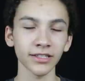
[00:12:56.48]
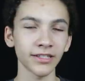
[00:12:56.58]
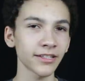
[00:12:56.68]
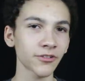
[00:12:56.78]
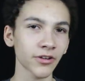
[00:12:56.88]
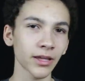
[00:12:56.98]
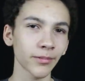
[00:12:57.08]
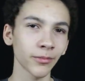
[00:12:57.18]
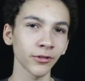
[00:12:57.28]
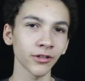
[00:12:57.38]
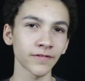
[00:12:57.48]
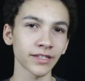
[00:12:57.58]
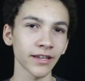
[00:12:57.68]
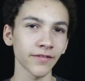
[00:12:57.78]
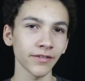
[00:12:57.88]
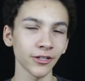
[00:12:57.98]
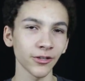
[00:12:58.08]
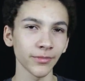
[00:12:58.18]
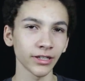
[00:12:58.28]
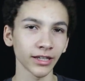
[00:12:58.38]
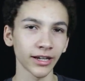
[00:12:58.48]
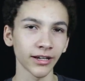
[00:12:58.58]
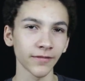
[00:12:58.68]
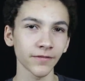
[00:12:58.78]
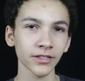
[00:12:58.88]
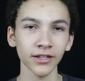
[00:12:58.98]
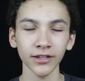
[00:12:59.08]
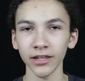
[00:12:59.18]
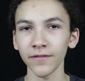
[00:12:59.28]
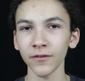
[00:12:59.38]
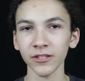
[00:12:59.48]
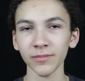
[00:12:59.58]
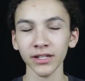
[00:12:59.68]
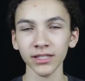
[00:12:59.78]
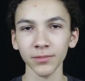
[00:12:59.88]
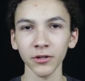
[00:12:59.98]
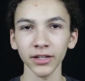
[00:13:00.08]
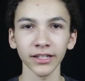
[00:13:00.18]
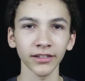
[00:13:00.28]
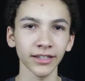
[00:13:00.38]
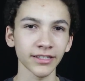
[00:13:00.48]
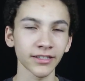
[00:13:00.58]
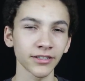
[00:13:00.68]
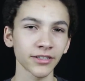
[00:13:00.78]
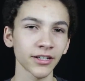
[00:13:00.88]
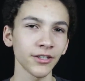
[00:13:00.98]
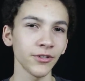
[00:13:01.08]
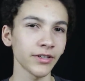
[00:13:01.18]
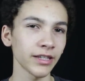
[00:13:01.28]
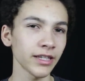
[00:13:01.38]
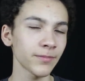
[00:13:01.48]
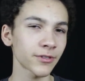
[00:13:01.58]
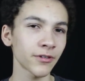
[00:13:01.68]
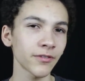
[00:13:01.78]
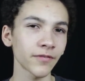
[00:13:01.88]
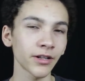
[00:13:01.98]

Snakes are capable of saving human lives. If you're responsible and licensed, you can keep certain